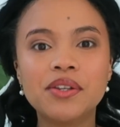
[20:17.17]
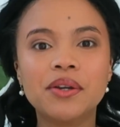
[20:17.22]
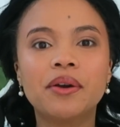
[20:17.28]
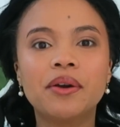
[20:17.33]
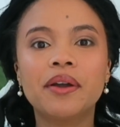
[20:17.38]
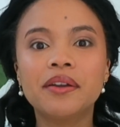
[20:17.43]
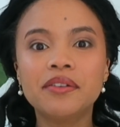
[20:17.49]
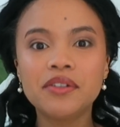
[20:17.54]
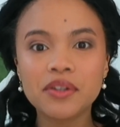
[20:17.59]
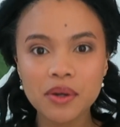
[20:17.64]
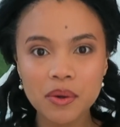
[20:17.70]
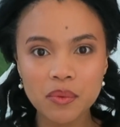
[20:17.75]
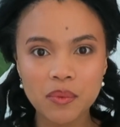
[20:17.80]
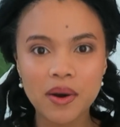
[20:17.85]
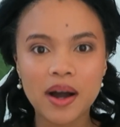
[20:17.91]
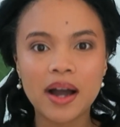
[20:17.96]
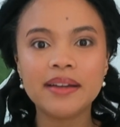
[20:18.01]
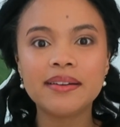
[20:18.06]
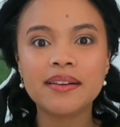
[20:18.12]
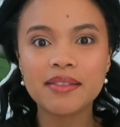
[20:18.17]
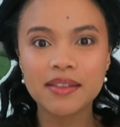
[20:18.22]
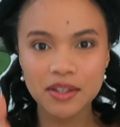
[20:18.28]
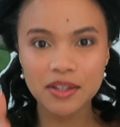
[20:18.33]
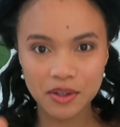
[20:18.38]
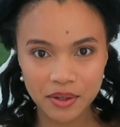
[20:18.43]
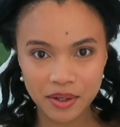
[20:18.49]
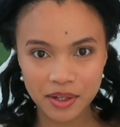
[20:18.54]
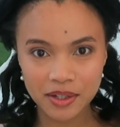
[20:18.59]
You're going to go wide and
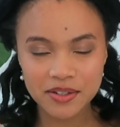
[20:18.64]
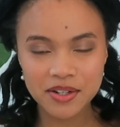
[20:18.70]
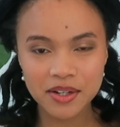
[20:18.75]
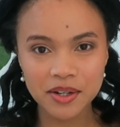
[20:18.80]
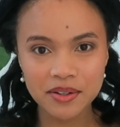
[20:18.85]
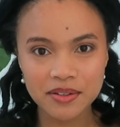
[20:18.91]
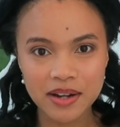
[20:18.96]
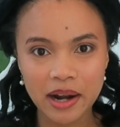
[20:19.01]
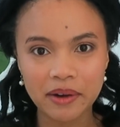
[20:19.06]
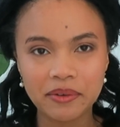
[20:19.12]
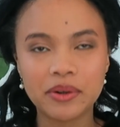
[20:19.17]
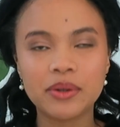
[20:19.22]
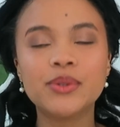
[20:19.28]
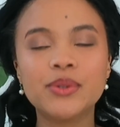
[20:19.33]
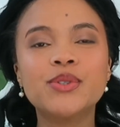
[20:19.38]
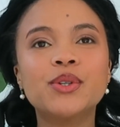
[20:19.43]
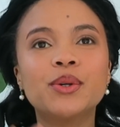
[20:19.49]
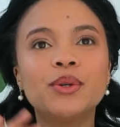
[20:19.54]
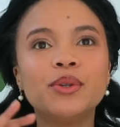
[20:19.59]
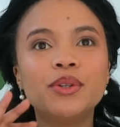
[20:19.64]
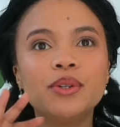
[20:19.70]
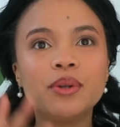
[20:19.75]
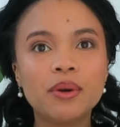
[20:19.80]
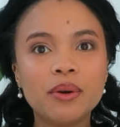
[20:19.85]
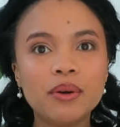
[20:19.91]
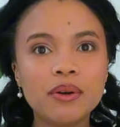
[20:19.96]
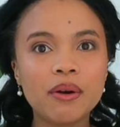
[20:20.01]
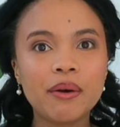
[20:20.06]
then you're going to go narrow. So
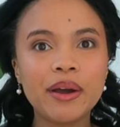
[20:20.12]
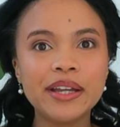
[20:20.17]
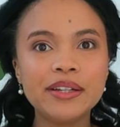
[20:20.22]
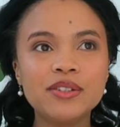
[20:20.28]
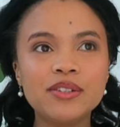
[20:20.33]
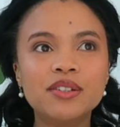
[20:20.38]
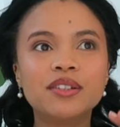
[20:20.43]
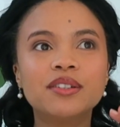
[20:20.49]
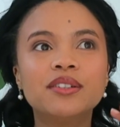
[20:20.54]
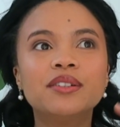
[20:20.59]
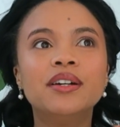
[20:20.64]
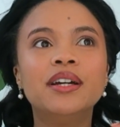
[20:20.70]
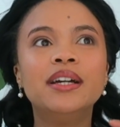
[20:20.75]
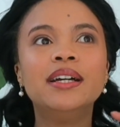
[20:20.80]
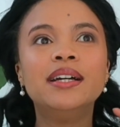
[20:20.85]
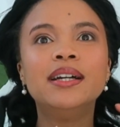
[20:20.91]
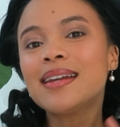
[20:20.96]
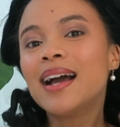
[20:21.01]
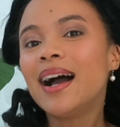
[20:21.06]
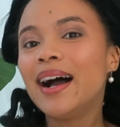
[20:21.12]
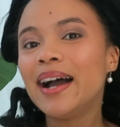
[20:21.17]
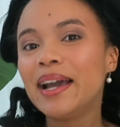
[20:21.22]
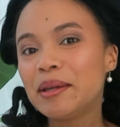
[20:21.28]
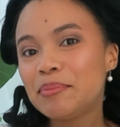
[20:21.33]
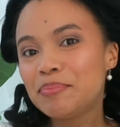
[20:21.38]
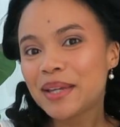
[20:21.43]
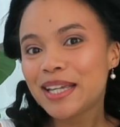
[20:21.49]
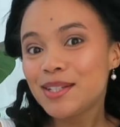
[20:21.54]
you're going to
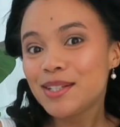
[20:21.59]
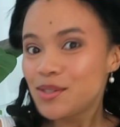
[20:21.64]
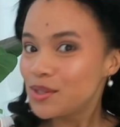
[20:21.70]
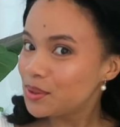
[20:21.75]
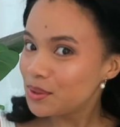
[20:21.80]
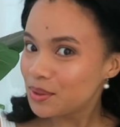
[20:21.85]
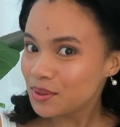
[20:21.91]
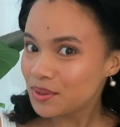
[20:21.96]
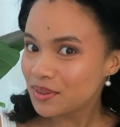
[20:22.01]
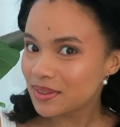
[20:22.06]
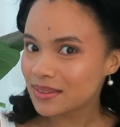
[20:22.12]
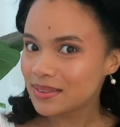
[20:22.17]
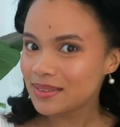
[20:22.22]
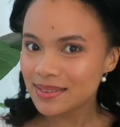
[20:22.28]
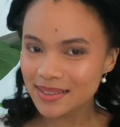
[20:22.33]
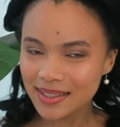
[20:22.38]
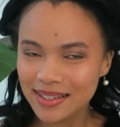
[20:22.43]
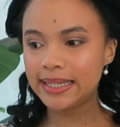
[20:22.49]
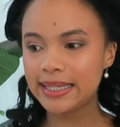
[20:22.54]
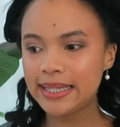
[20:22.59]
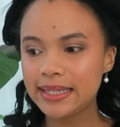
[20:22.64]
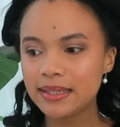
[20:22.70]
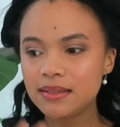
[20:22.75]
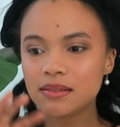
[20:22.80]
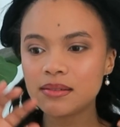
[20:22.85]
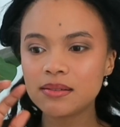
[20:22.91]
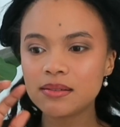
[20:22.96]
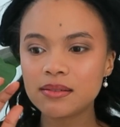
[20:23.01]
type into Google,
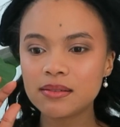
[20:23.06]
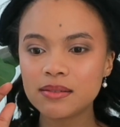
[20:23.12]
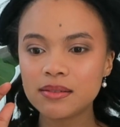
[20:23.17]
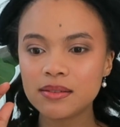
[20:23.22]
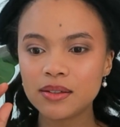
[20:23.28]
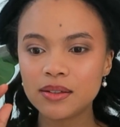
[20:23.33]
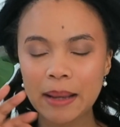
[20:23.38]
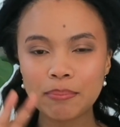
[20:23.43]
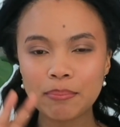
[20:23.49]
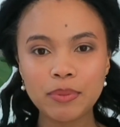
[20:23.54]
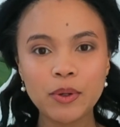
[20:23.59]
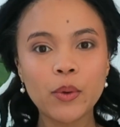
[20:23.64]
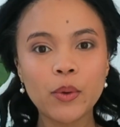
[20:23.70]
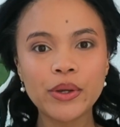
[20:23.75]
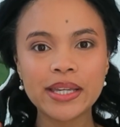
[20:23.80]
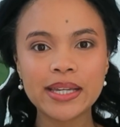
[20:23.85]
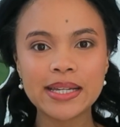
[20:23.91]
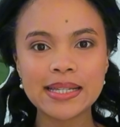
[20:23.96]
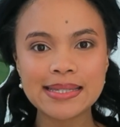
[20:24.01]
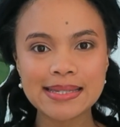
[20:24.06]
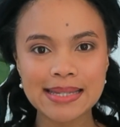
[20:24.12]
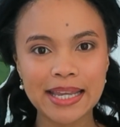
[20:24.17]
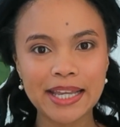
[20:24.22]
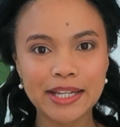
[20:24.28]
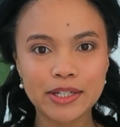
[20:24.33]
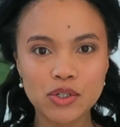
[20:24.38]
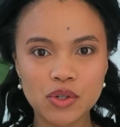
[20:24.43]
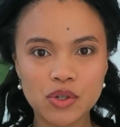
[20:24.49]
legal employers
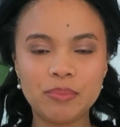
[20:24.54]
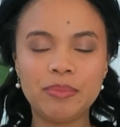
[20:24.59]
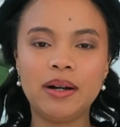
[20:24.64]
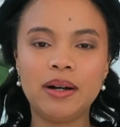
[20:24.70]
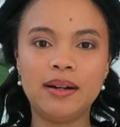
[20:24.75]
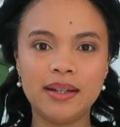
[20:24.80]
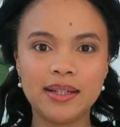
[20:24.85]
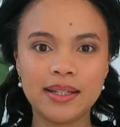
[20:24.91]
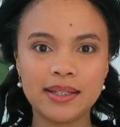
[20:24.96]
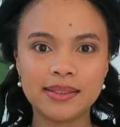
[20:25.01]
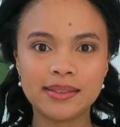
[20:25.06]
in Dubai,